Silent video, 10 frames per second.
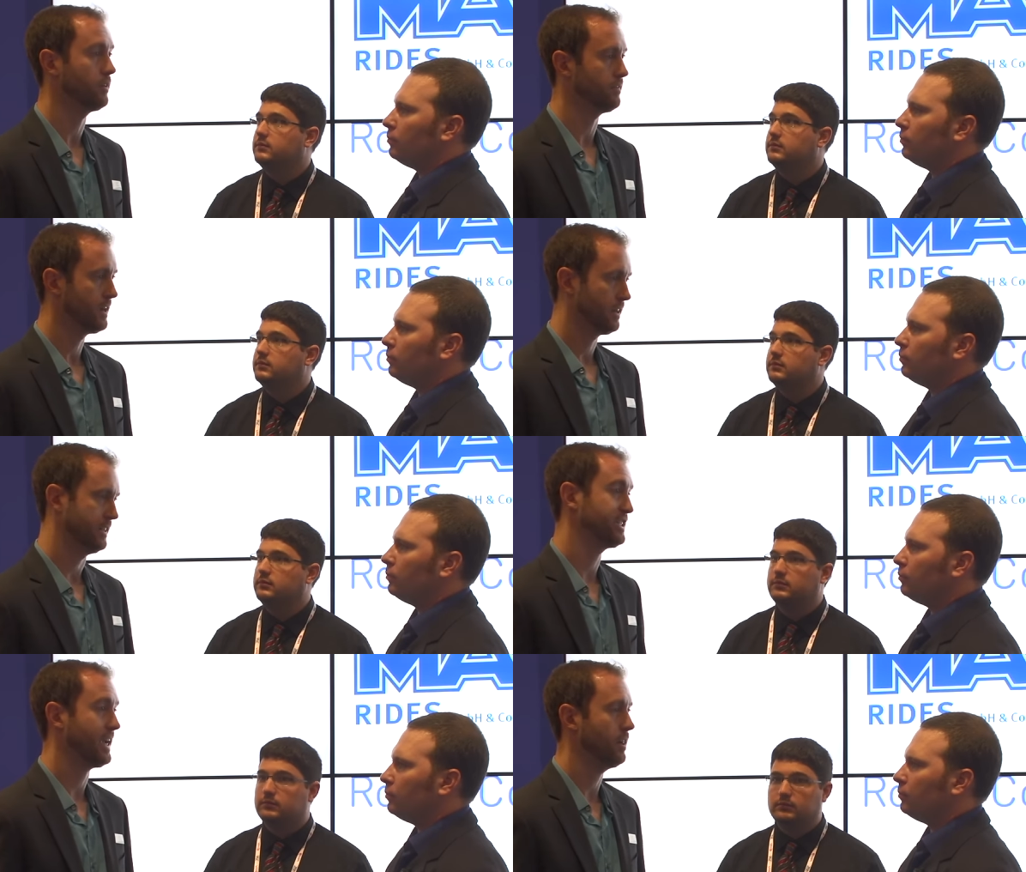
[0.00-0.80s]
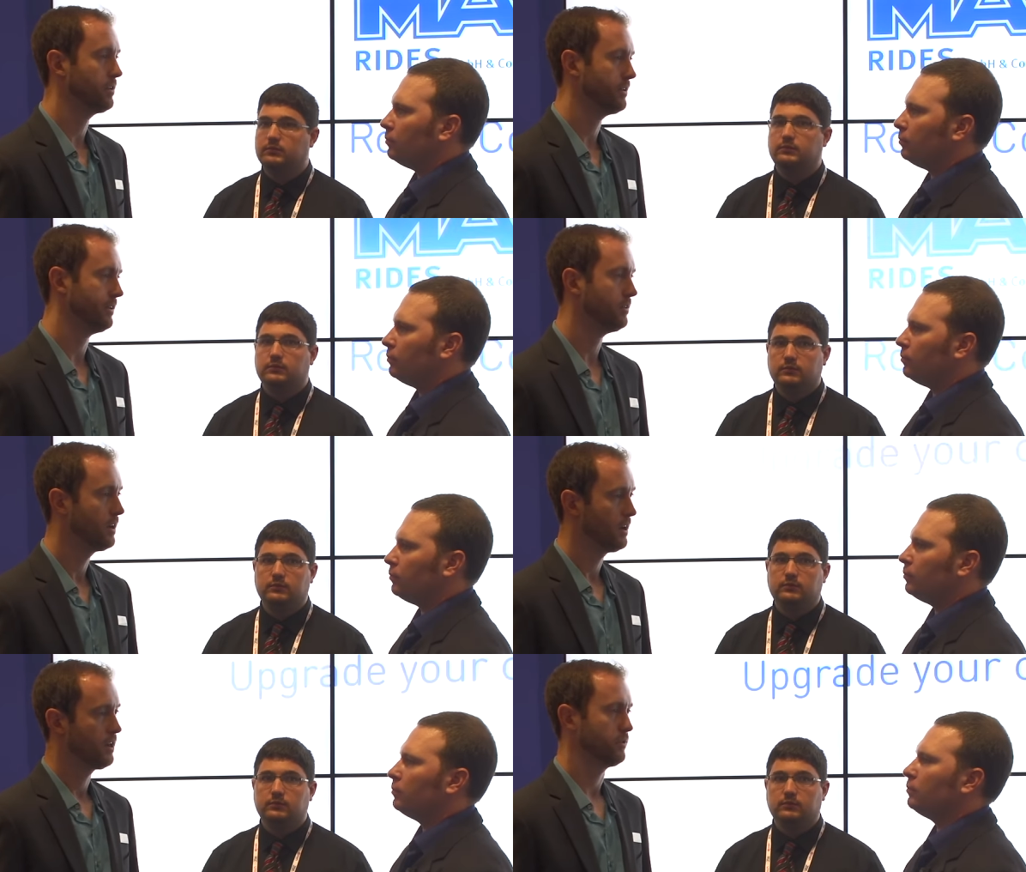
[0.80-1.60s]
Speaker 1: of this calendar year
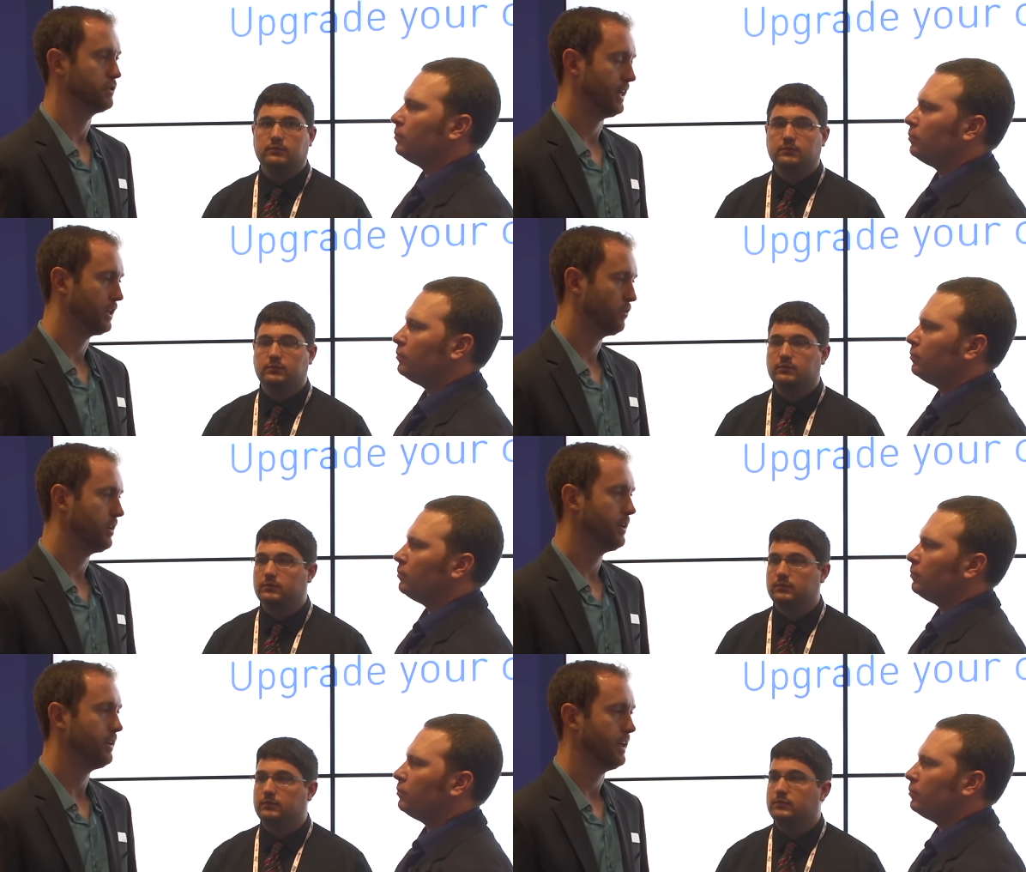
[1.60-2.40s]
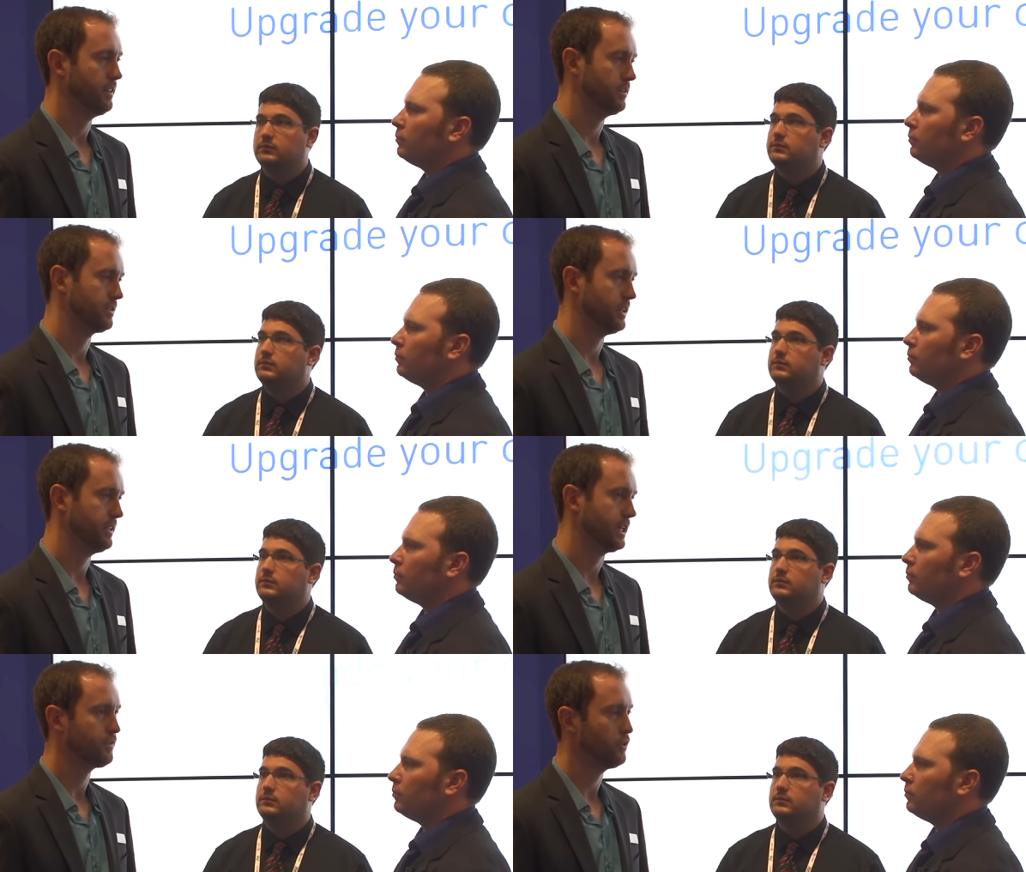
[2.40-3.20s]
through January, and then you'll see in the
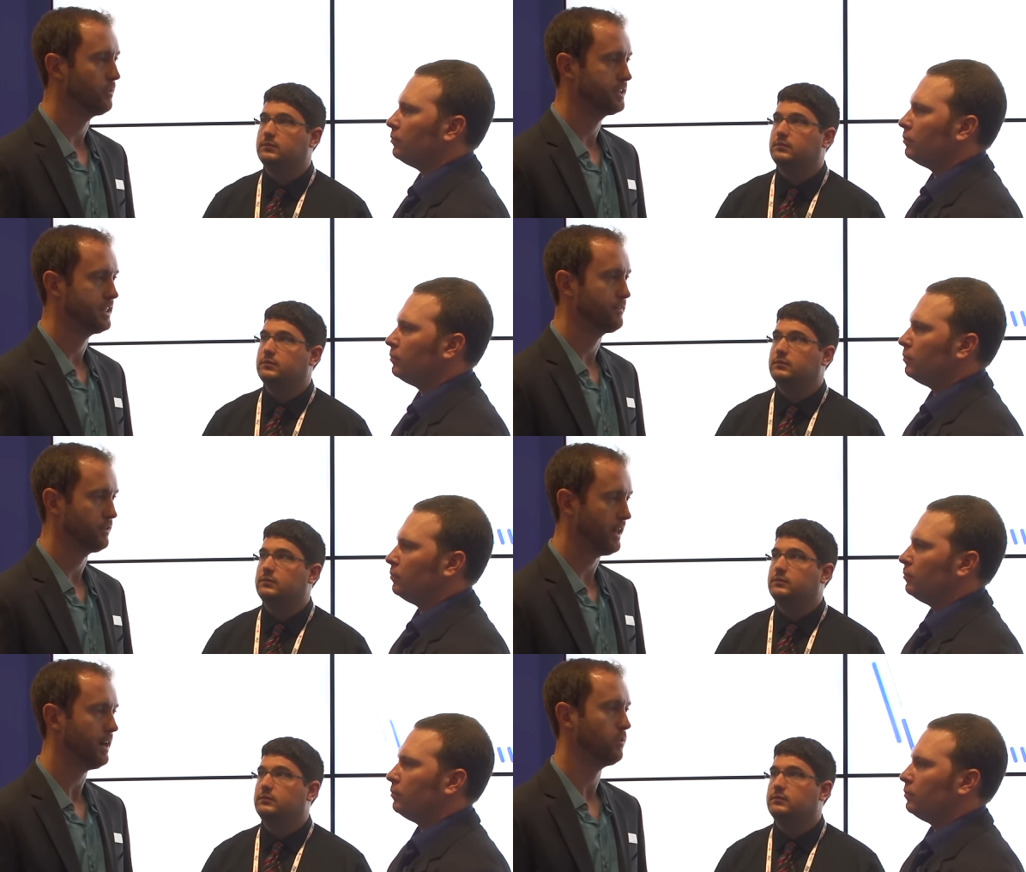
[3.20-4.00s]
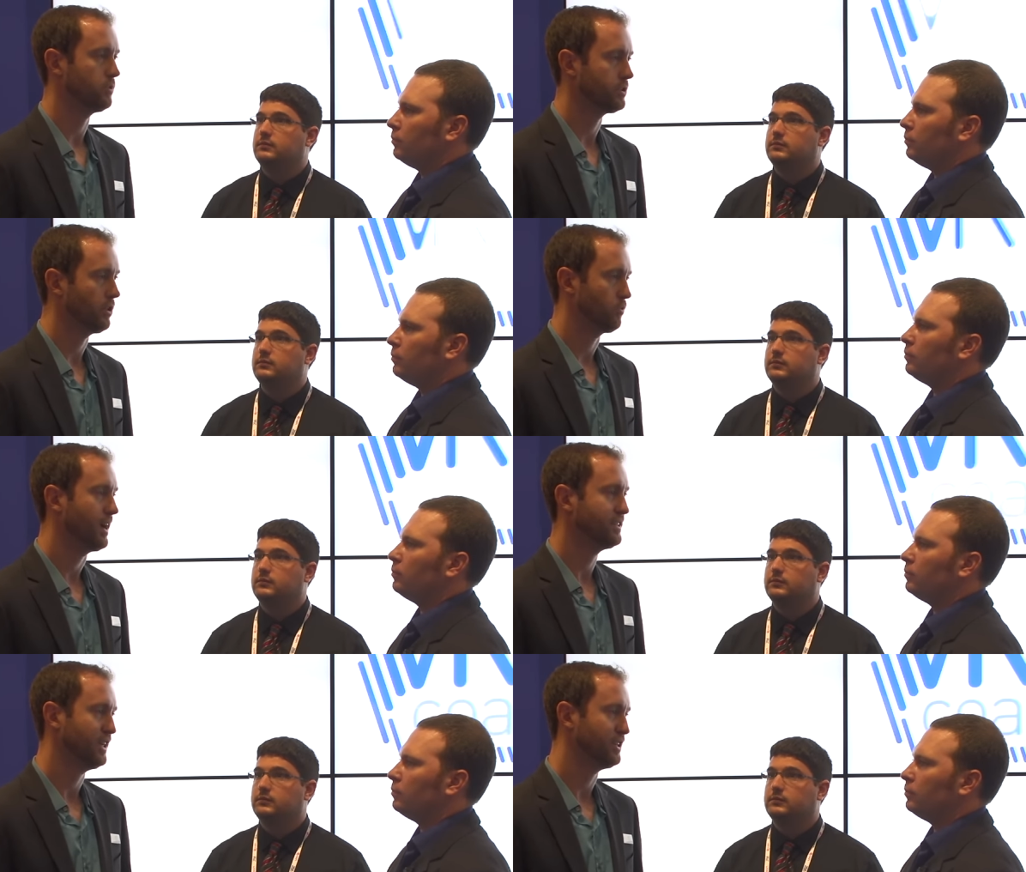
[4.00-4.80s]
next few months after that we'll start
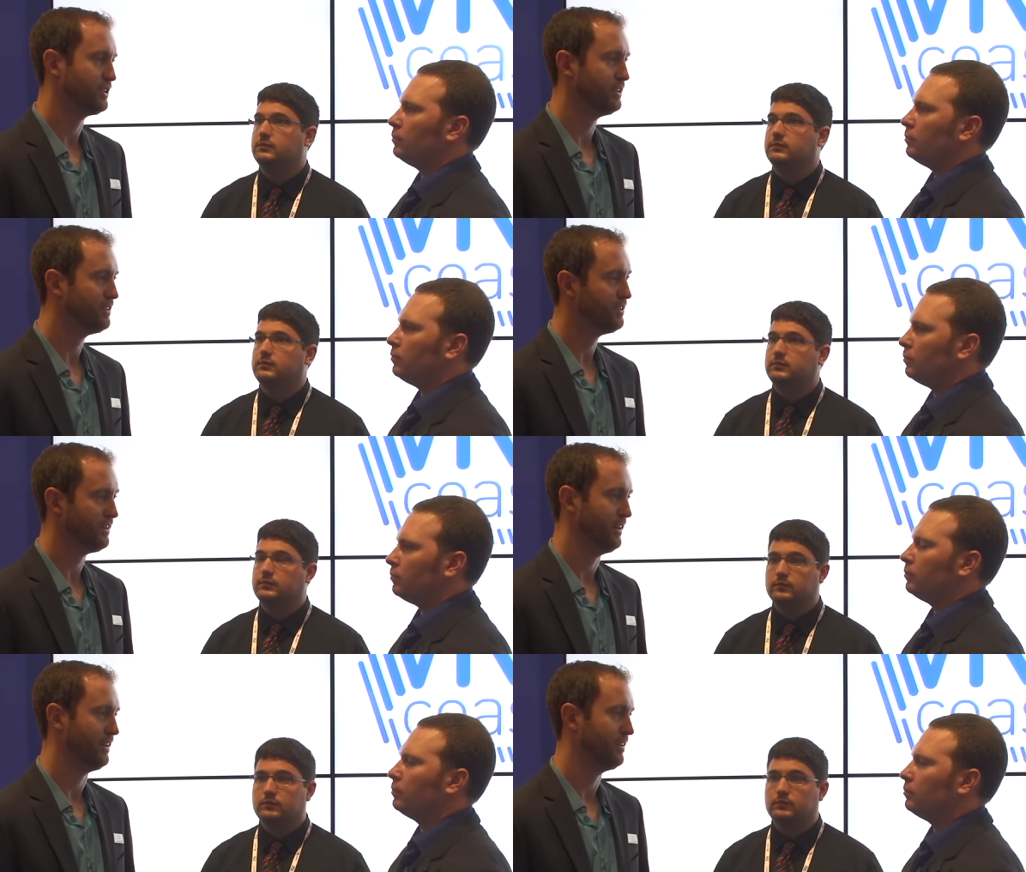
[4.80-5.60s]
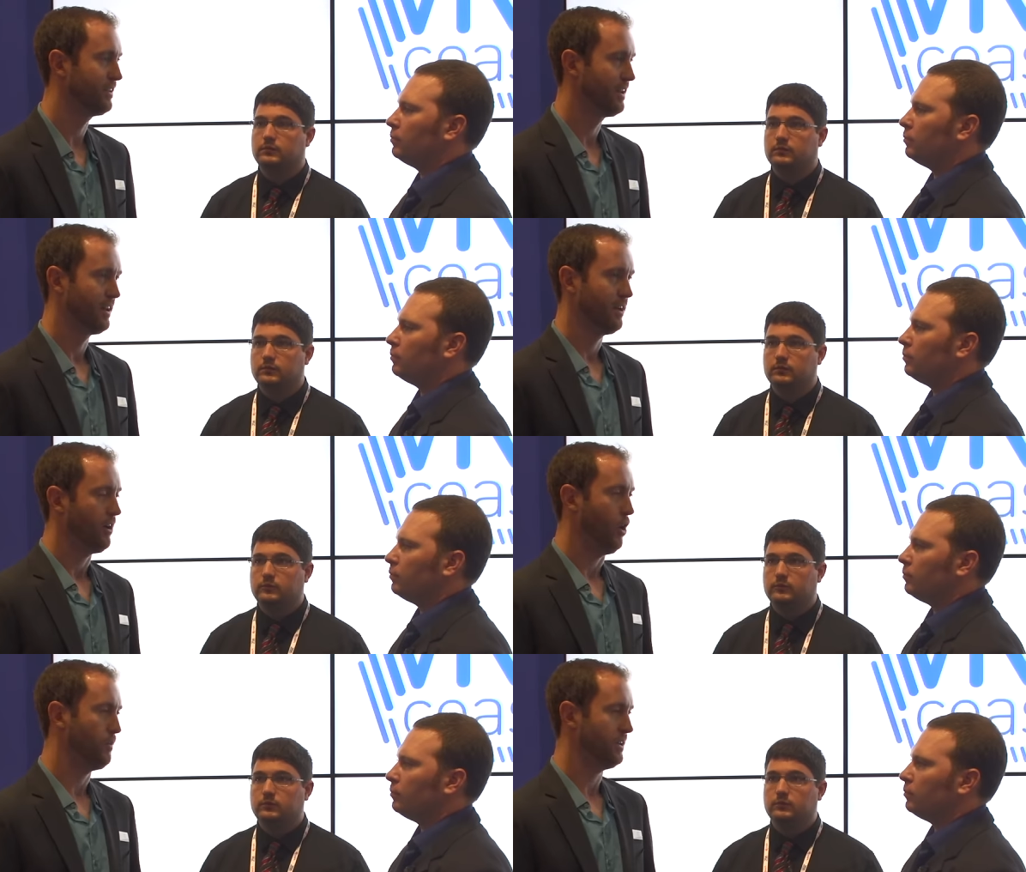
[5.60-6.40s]
ride testing and
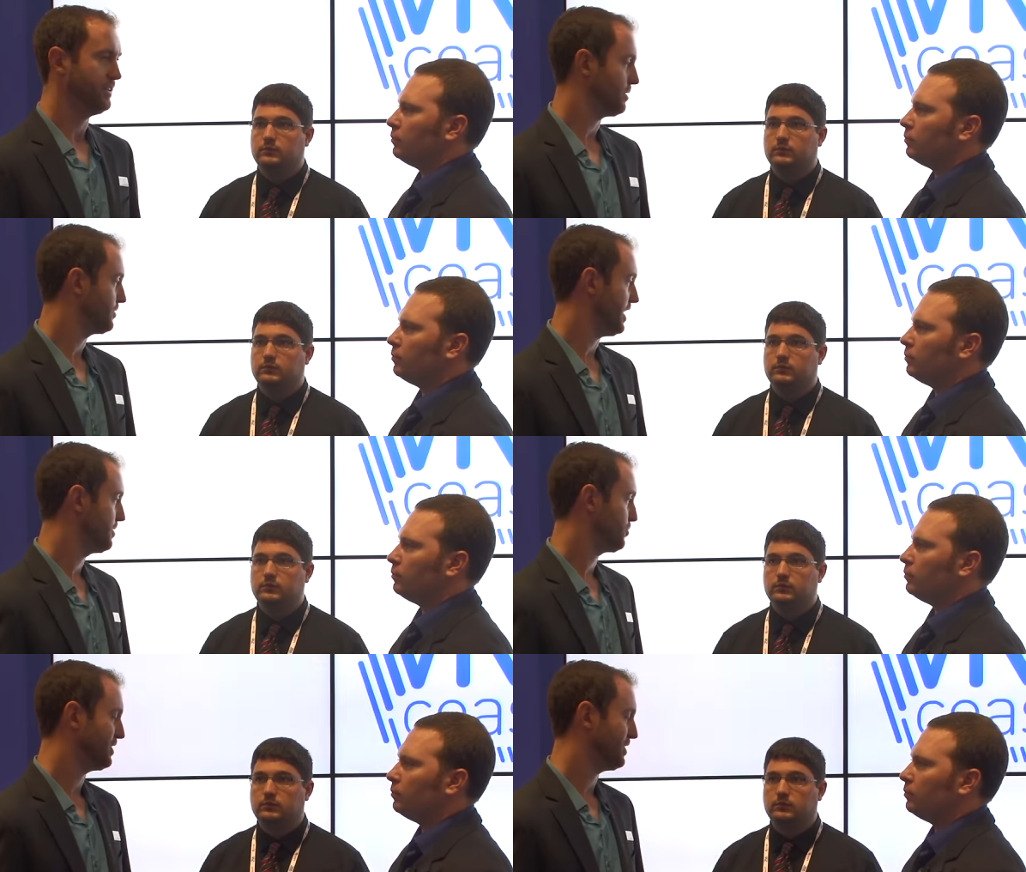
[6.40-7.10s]
opening sometime in